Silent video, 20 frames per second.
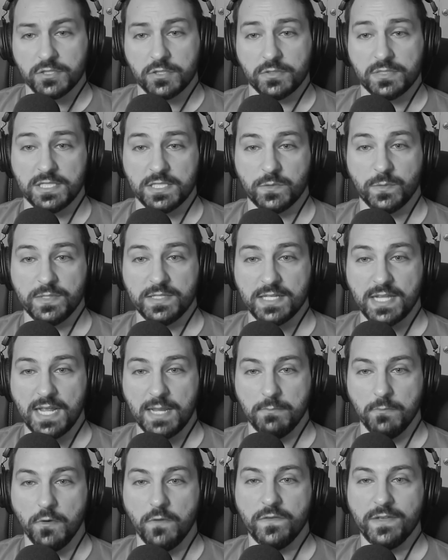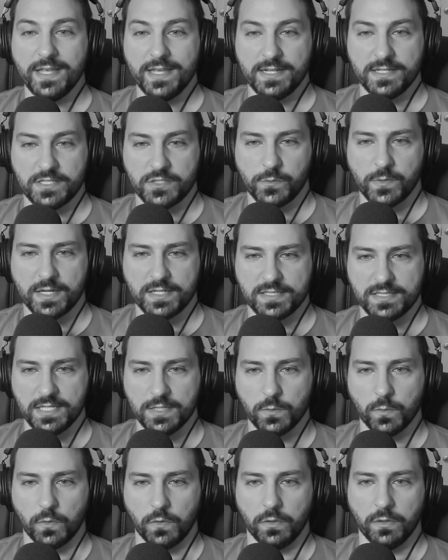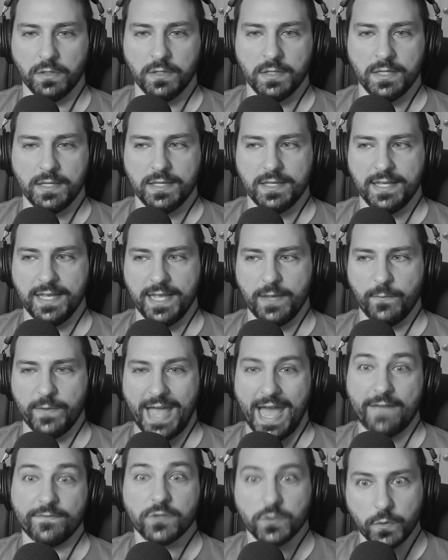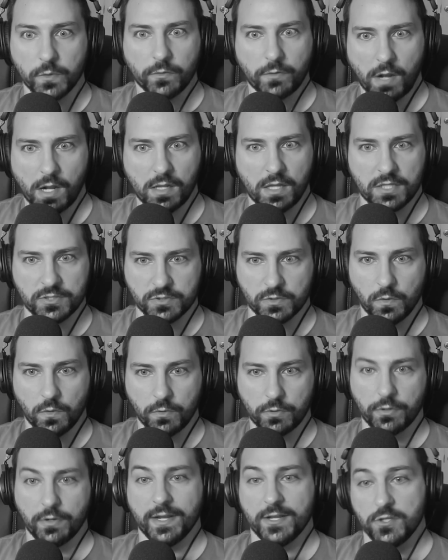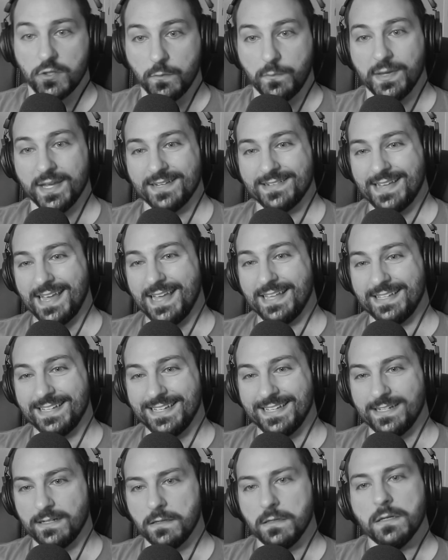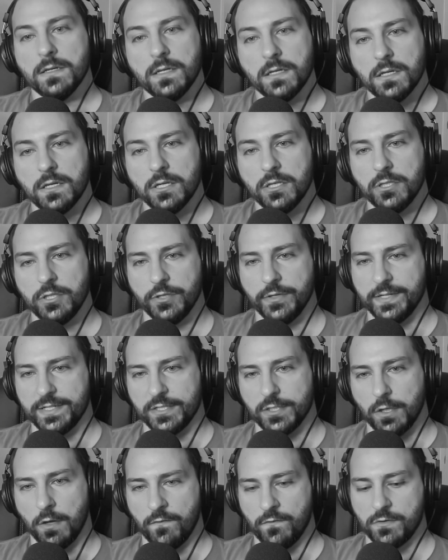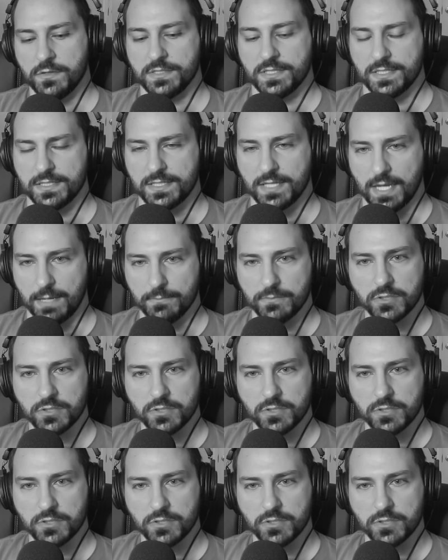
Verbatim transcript: so since we did a movie and its direct sequel, and we have to do it in chronological order, and you picked yeah. Alien, you get to go first this time.